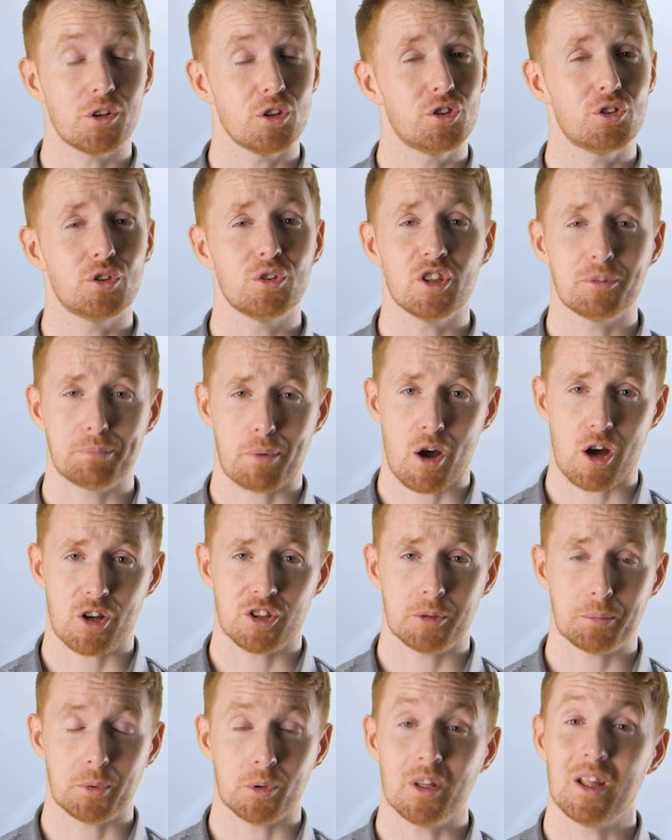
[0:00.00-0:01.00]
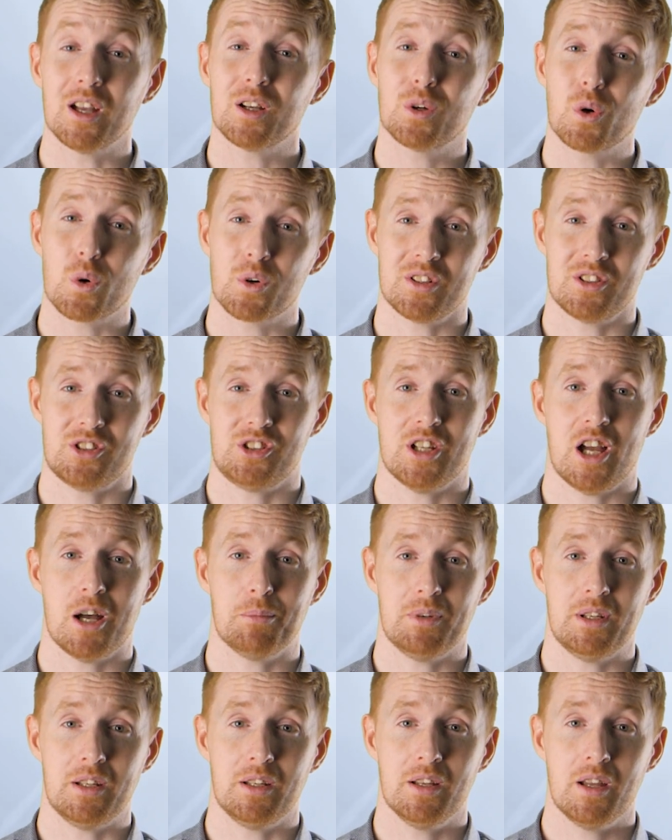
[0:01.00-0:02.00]
out as soon as possible, according to
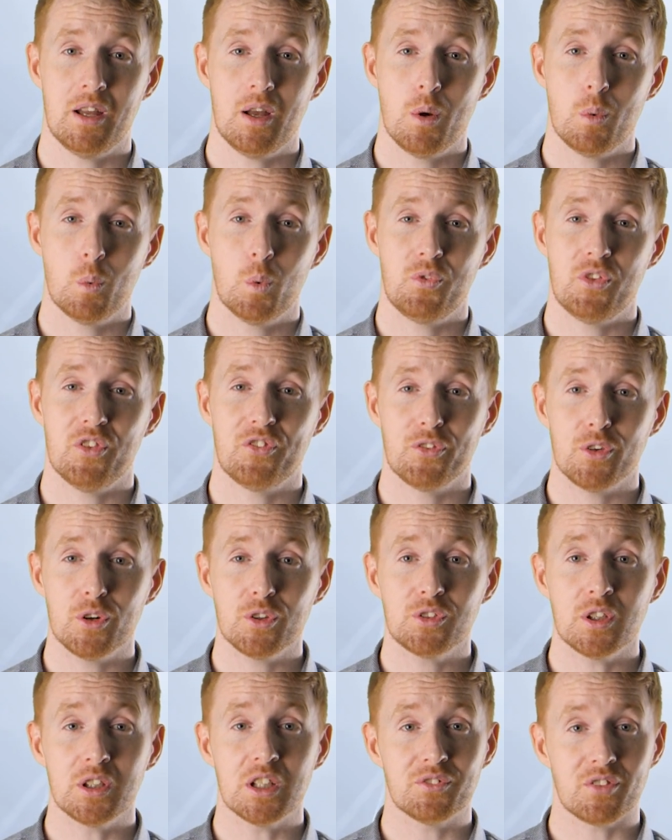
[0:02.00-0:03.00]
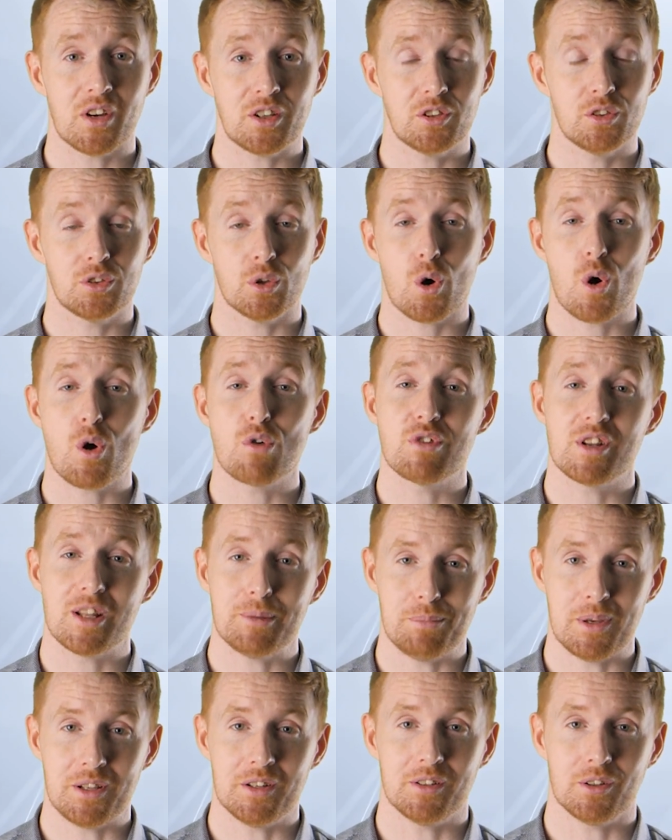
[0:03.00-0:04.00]
Xiaomi, with the first 10 devices already
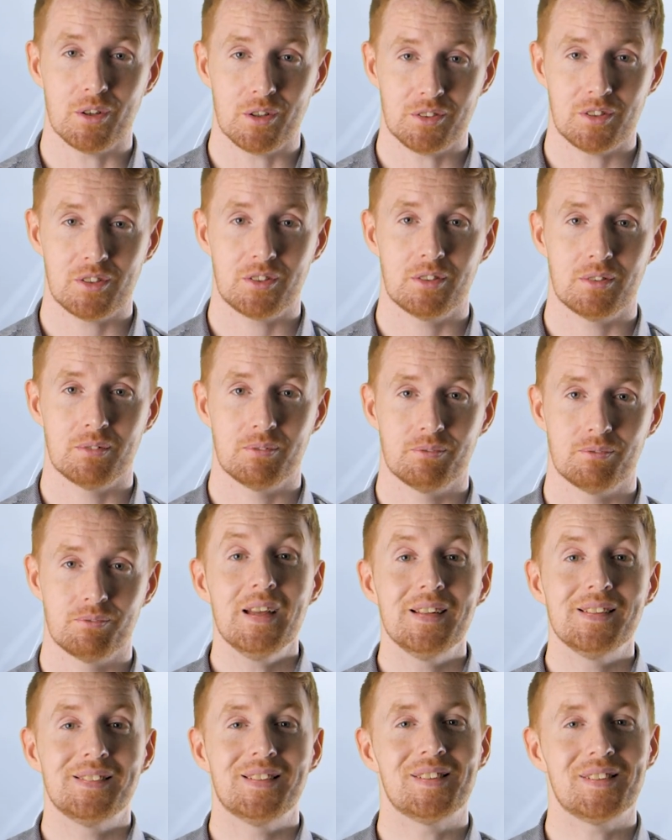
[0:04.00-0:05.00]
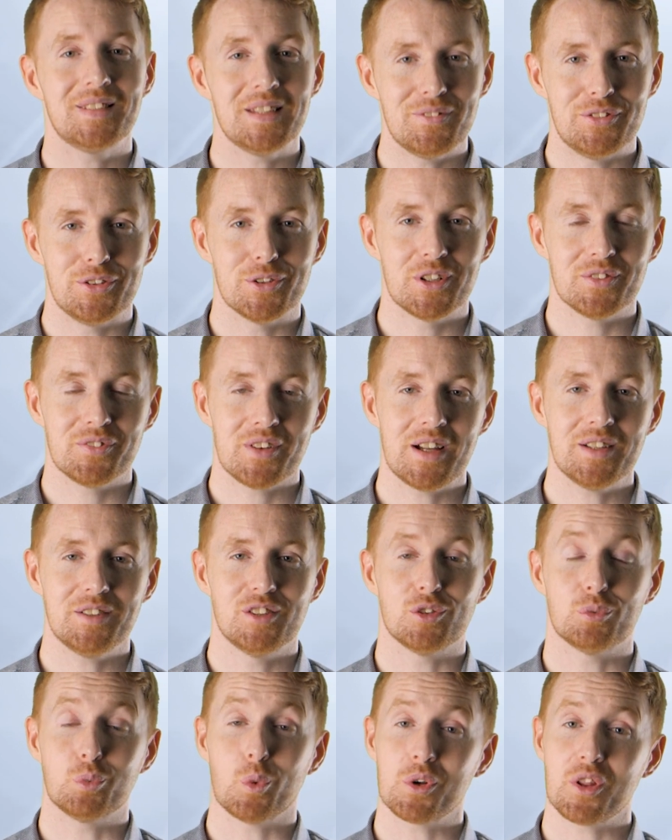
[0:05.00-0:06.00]
being announced. To see if your device
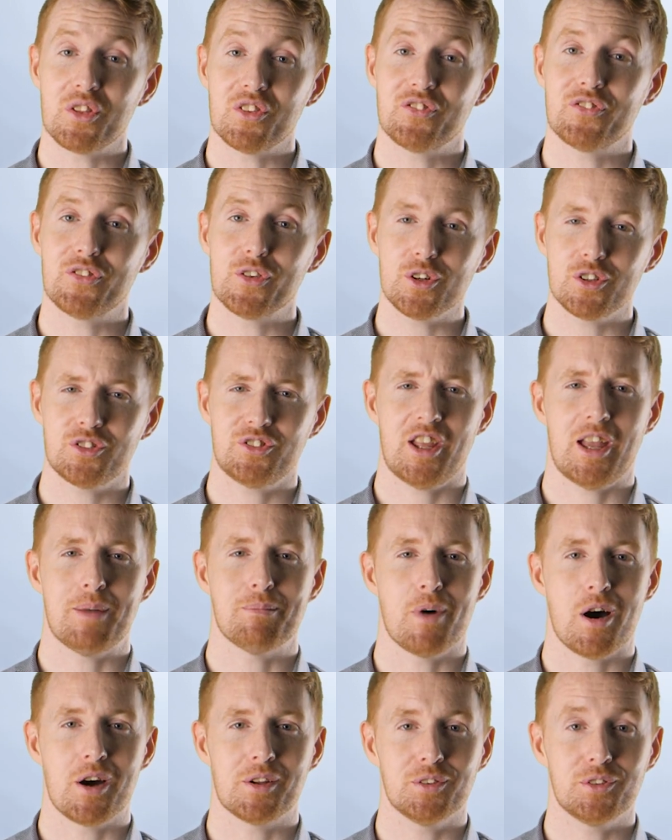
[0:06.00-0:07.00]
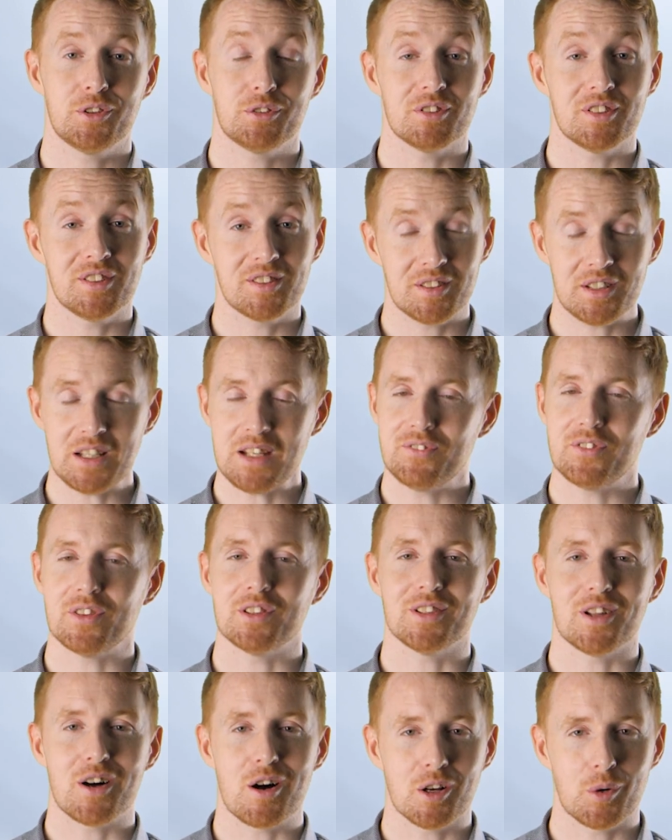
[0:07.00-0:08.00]
is one of the first 10 models to receive the
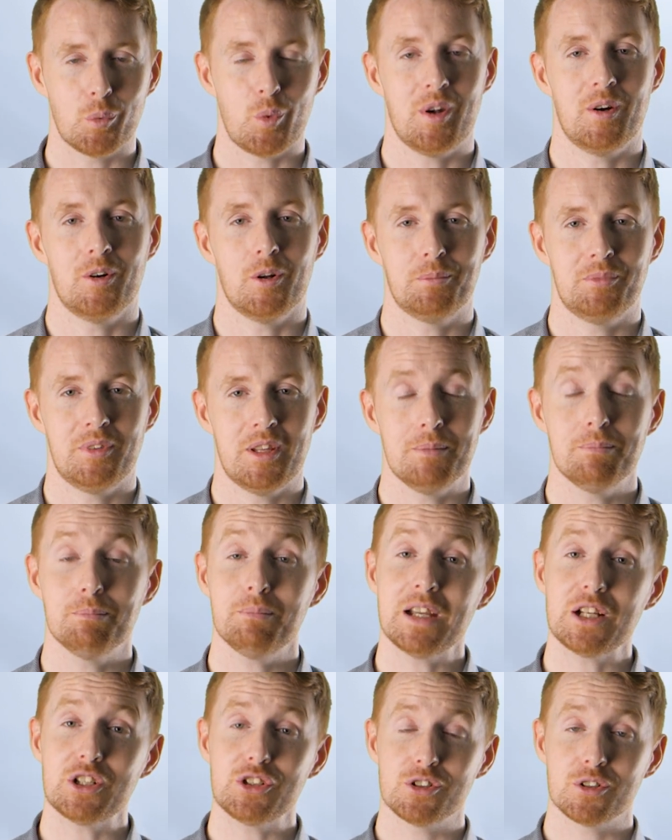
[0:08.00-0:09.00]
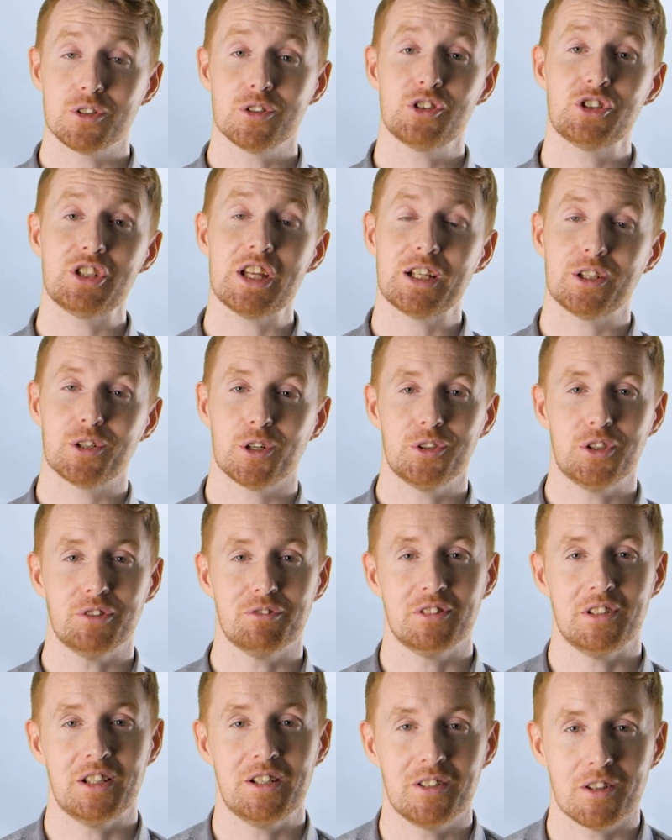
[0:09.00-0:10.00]
long-awaited update, make sure and check out the
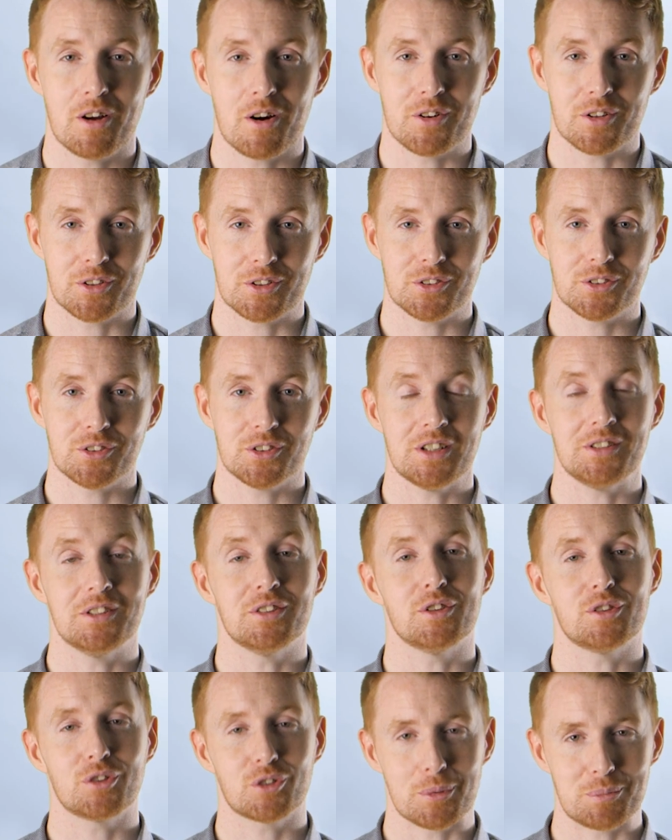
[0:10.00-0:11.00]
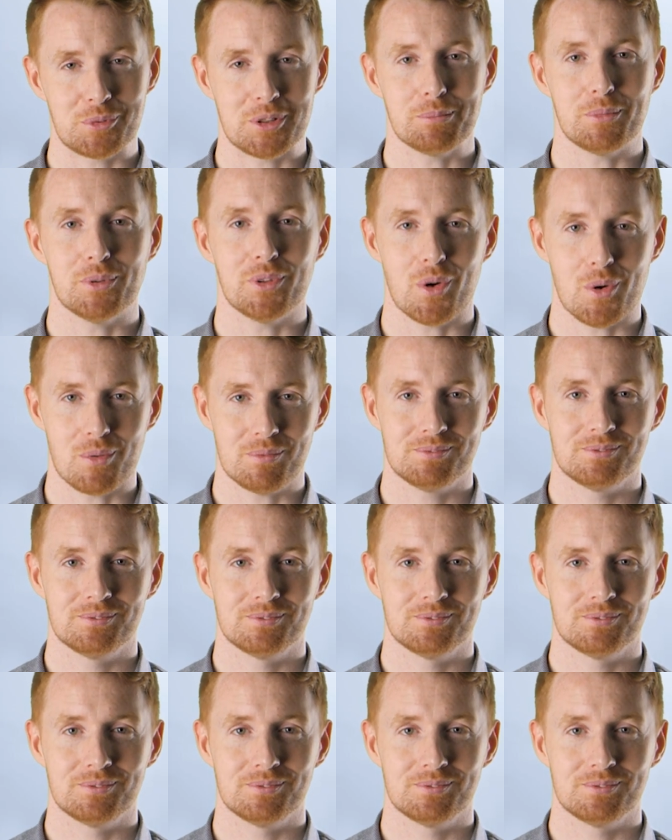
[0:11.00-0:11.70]
related article in the description below.